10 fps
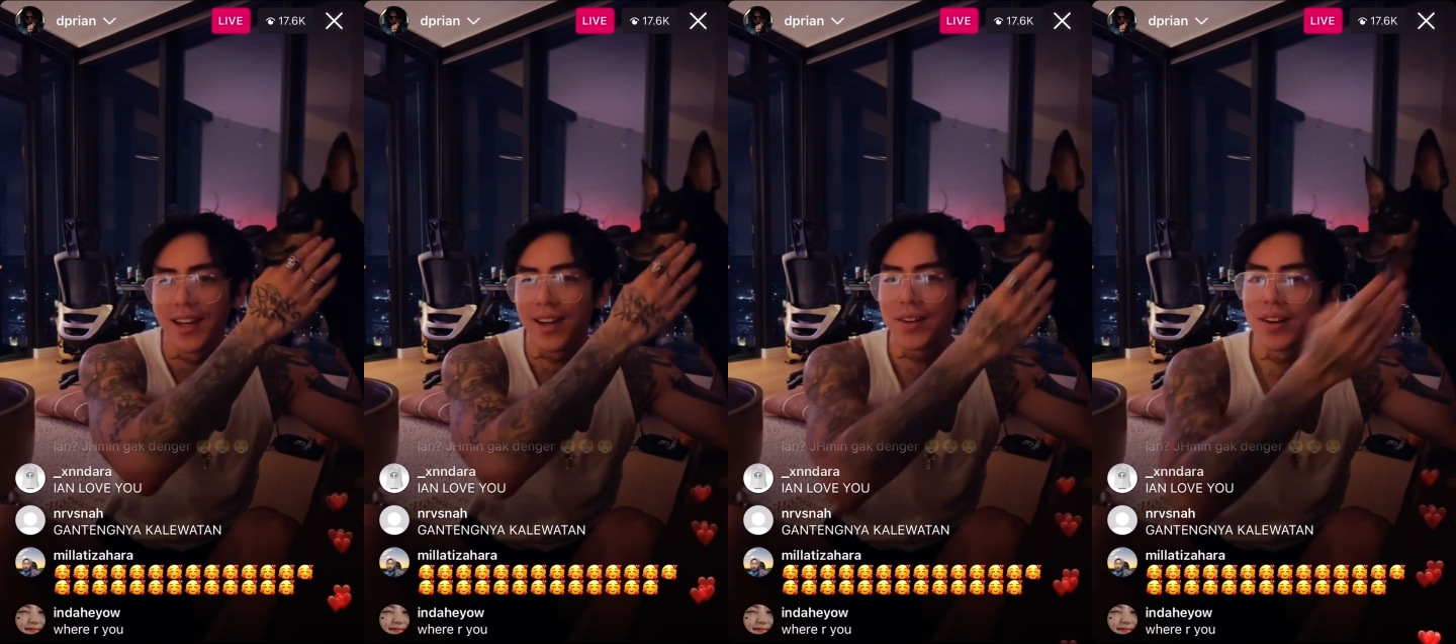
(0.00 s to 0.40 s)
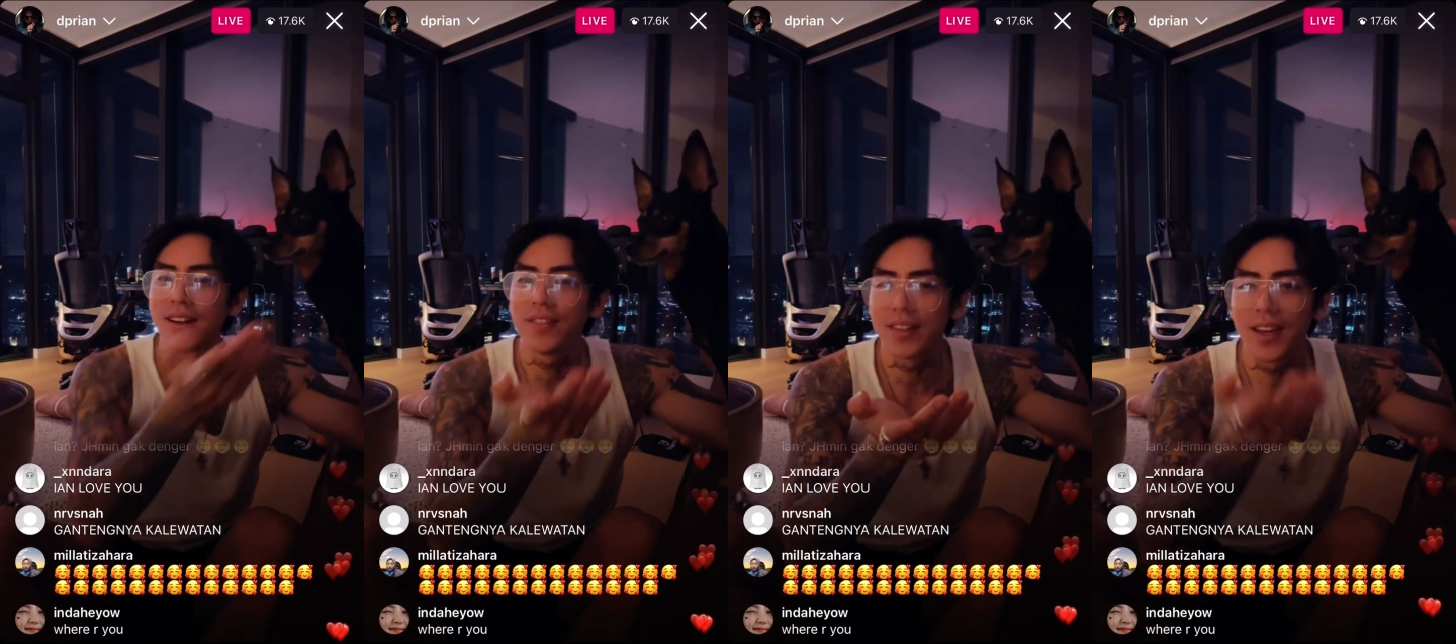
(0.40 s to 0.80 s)
I
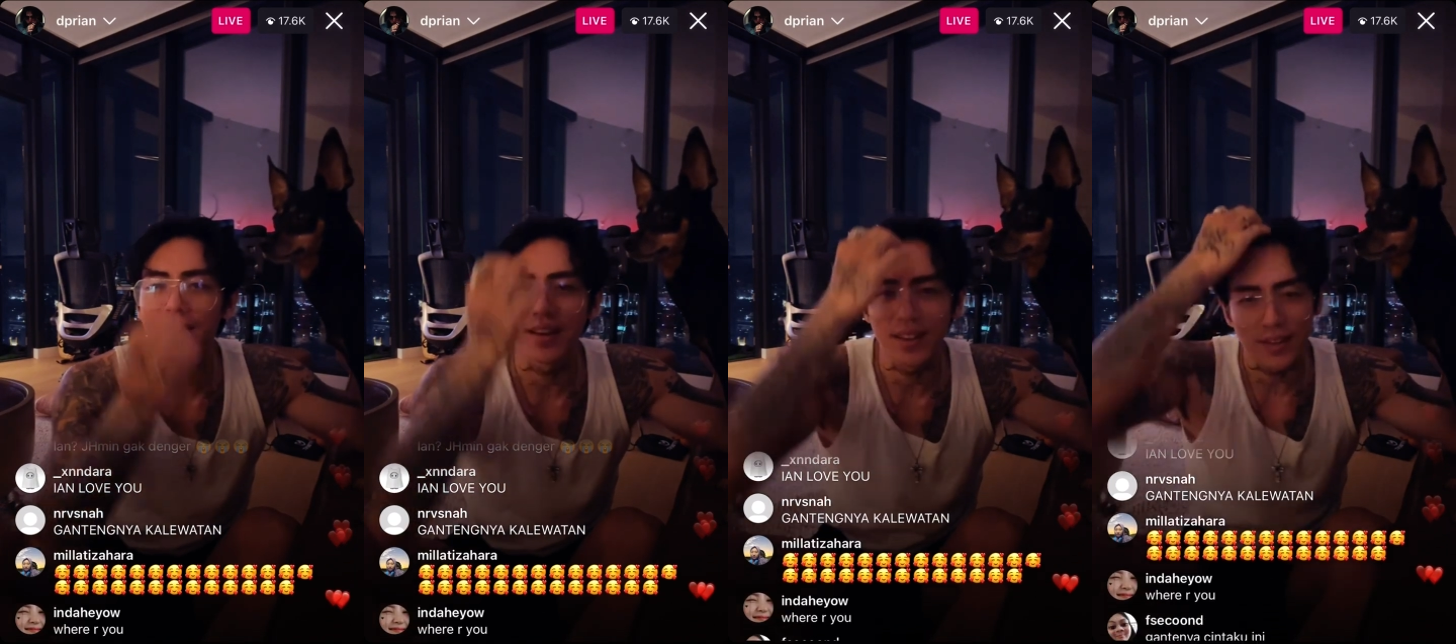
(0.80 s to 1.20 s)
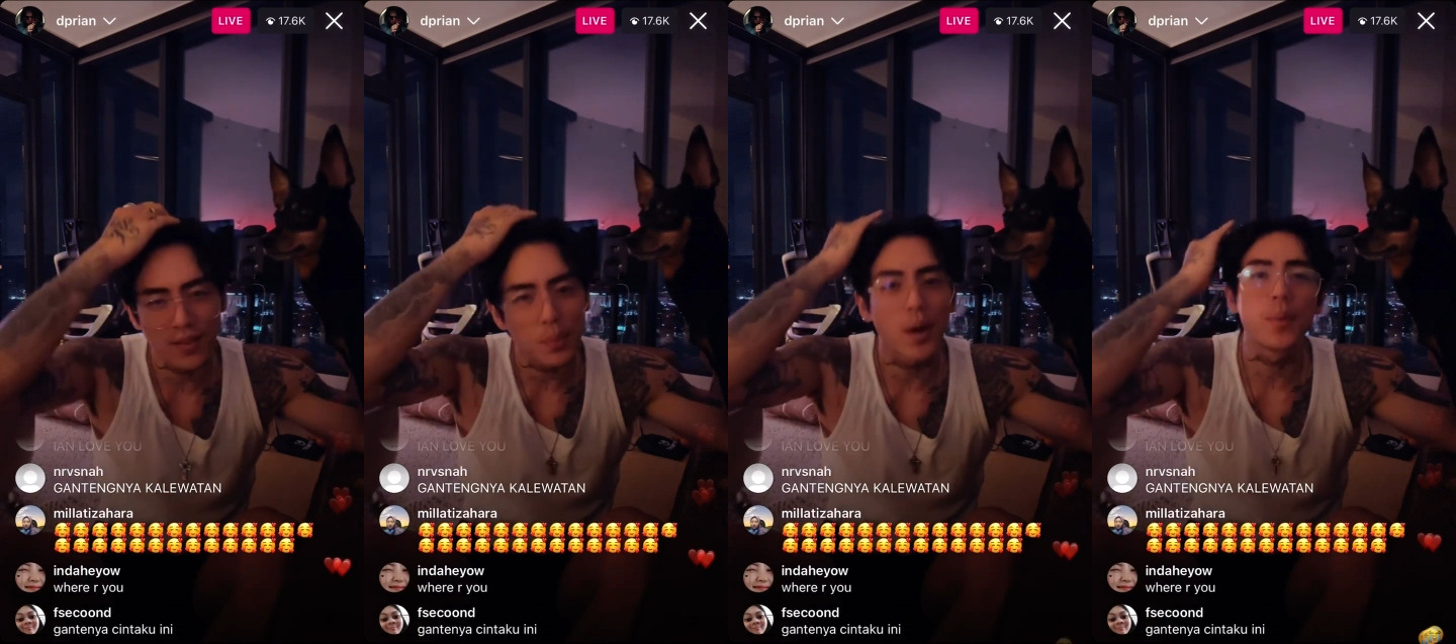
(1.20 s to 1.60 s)
couldn't even
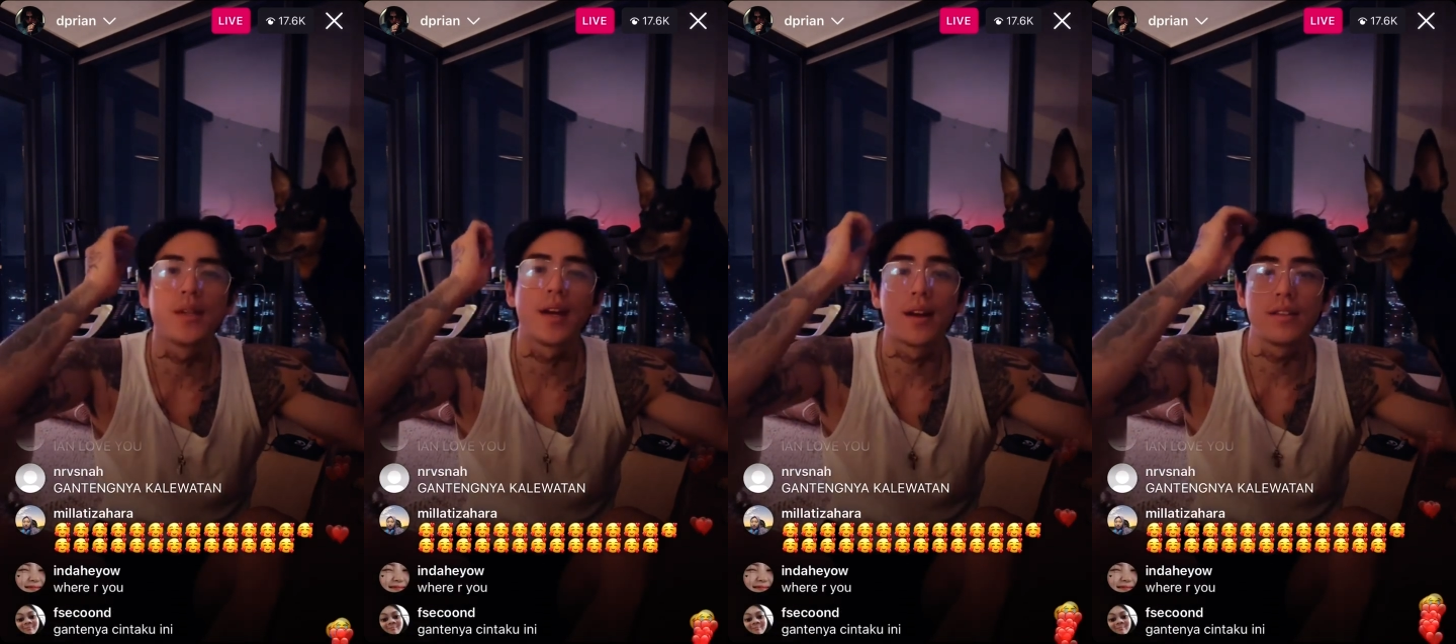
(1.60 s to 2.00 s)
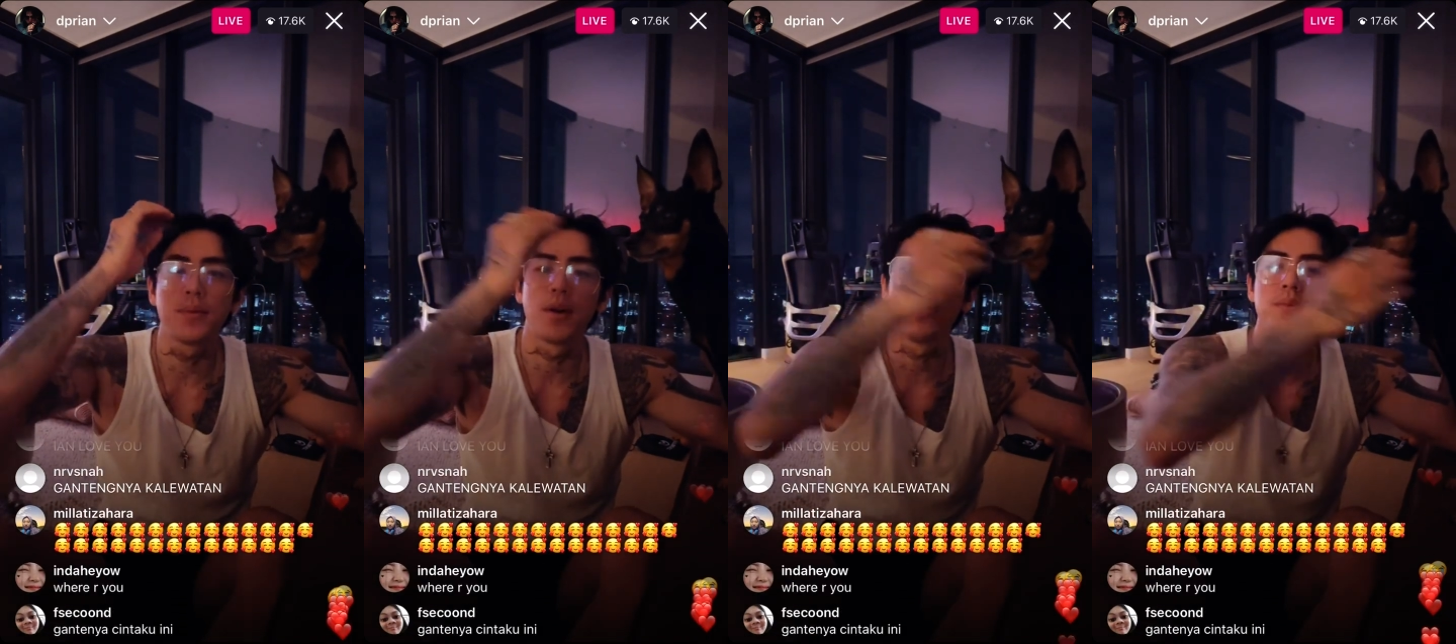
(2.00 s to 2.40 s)
give a proper shout out
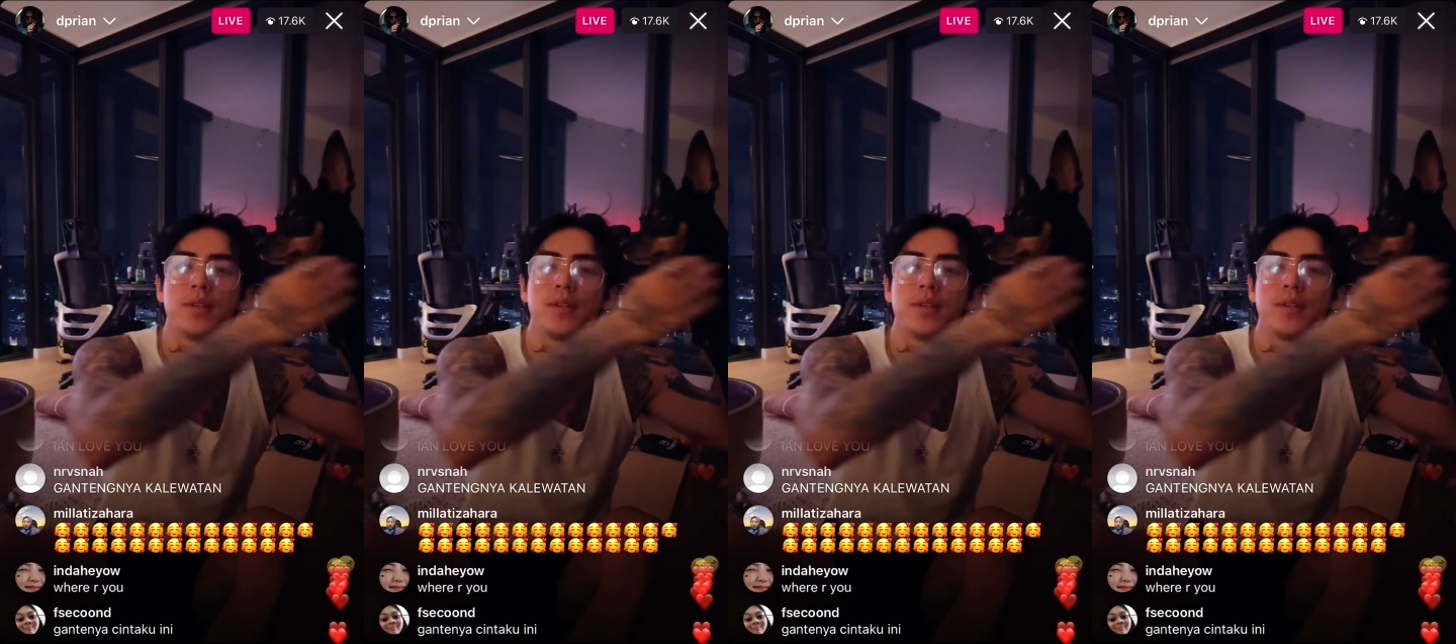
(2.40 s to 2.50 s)
to my